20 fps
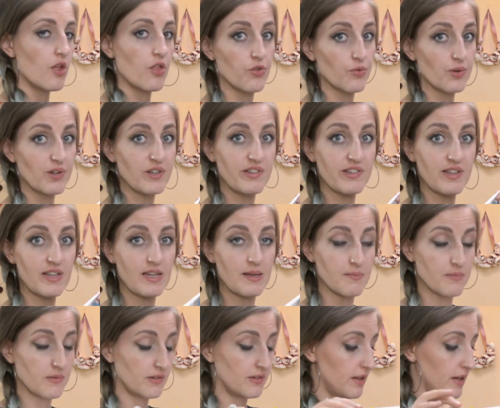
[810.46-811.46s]
3
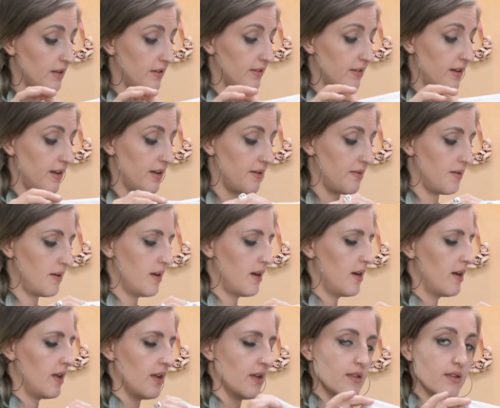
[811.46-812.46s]
seams, that's it.
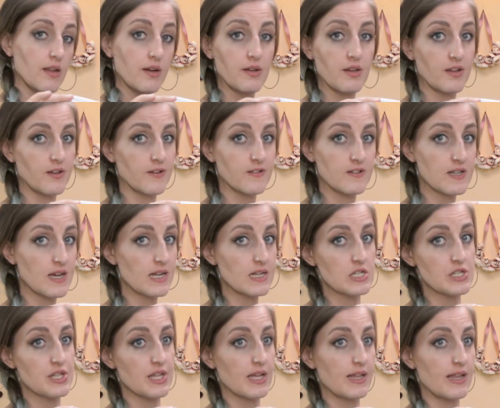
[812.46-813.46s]
And then you
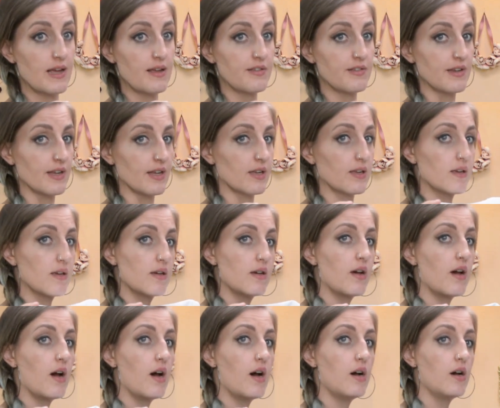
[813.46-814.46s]
attach the elastic.
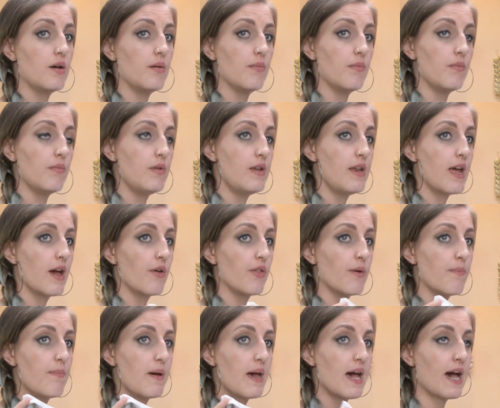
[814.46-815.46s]
Now
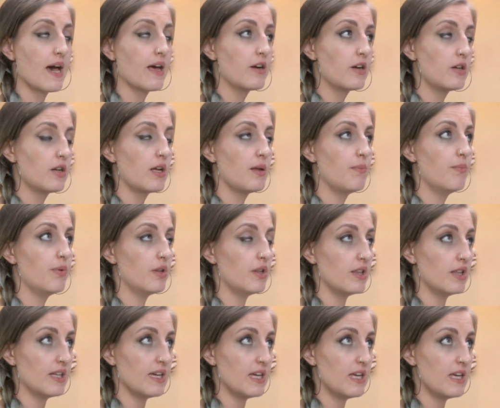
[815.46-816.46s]
the pattern, I
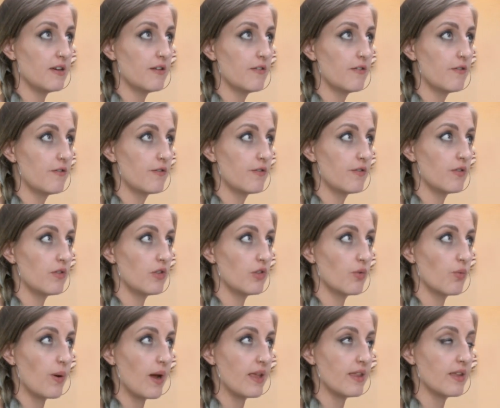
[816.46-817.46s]
believe, the
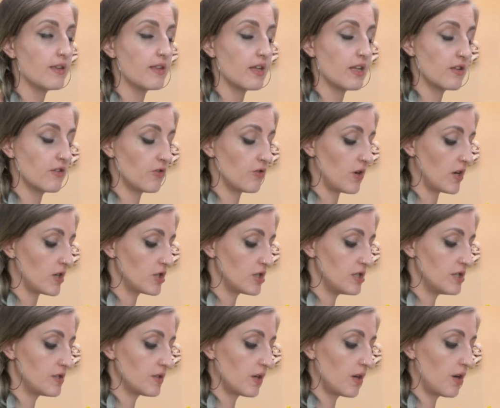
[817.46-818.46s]
way that the
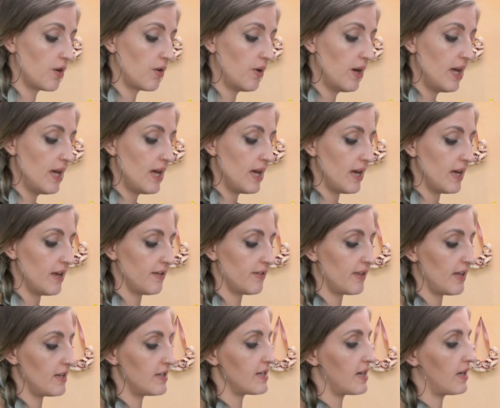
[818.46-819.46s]
instructions go is
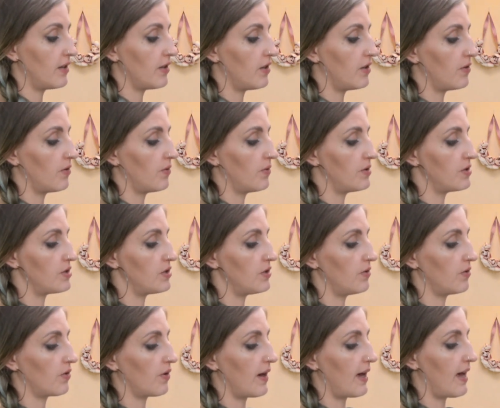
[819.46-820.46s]
they tell you to
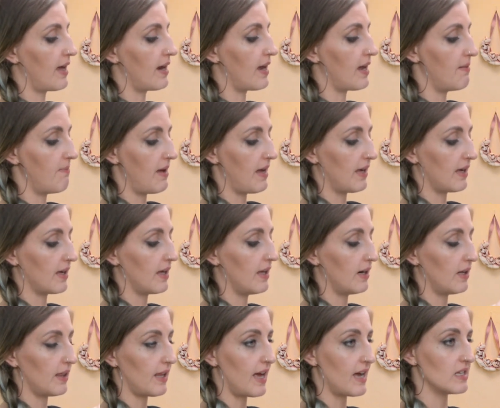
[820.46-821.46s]
go ahead and make an
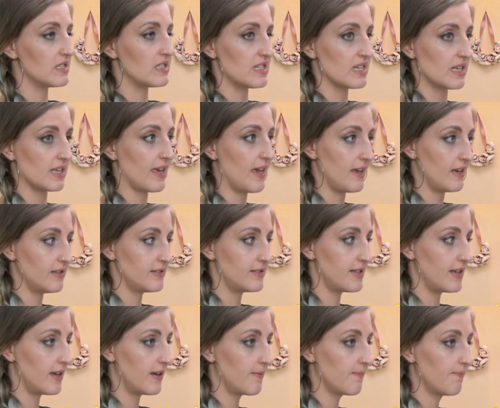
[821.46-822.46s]
elastic
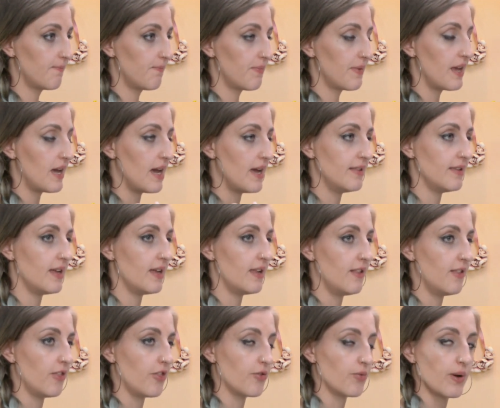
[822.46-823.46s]
casing and
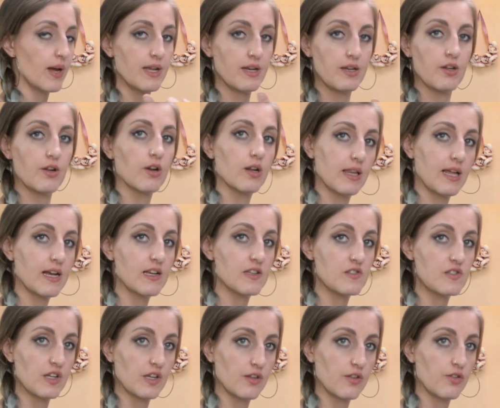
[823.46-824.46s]
then thread your
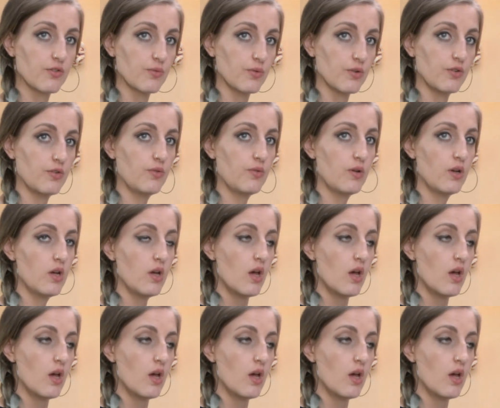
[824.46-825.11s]
elastic through,